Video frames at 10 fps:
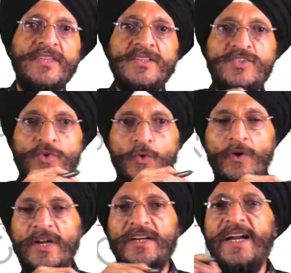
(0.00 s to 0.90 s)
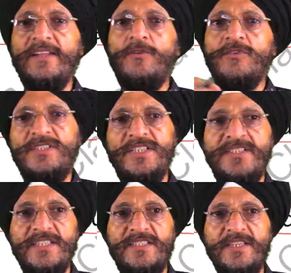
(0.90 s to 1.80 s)
stronger data
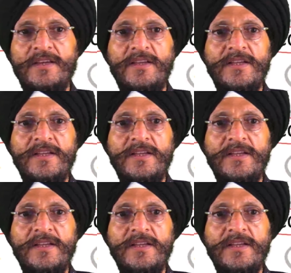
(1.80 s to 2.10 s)
consistency,